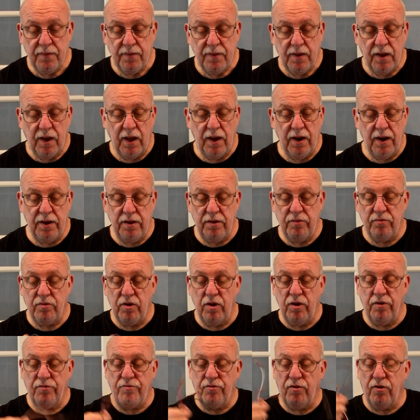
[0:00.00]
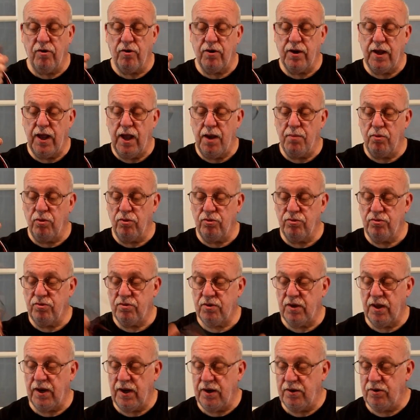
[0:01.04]
And then you've got the 4 cables
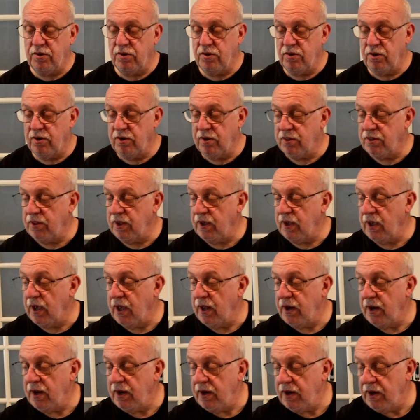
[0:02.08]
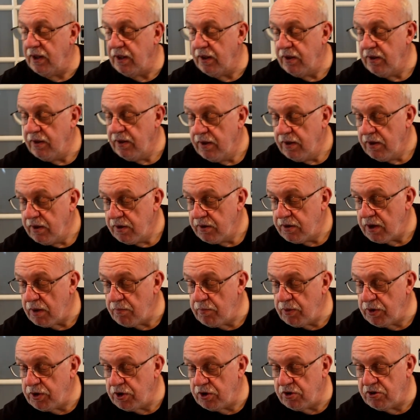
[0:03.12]
connected to the thing, and then the
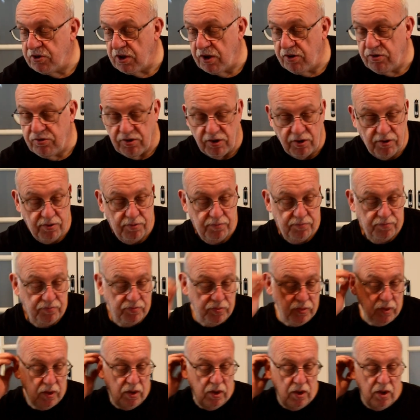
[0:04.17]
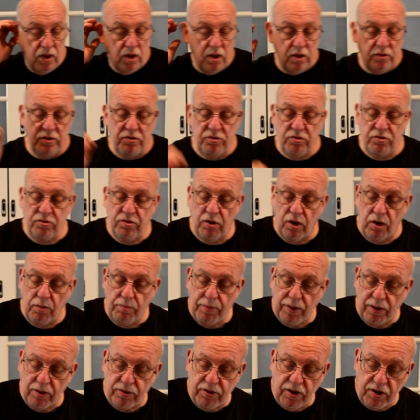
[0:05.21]
temperature sensor. This has got a
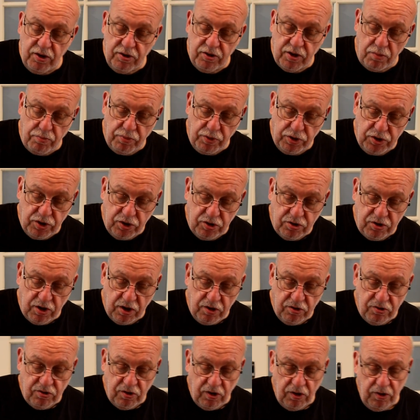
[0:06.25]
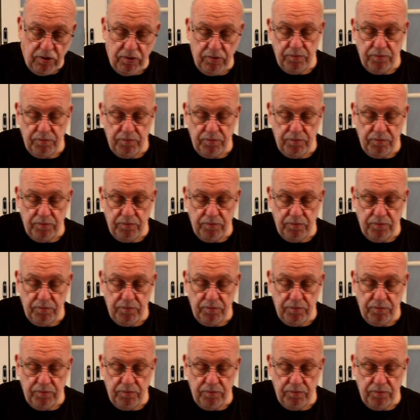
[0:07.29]
built-in temperature sensor.